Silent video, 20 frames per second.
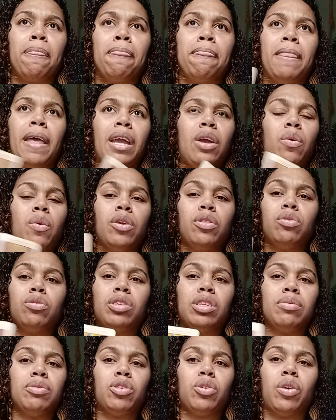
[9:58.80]
they going through
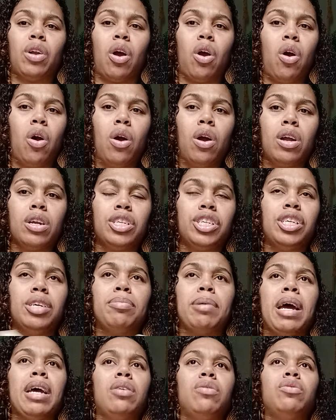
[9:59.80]
some sort of hardship.
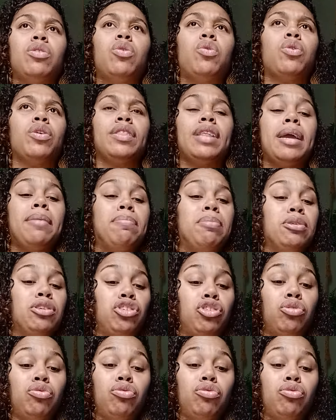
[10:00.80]
I don't know. Or they put you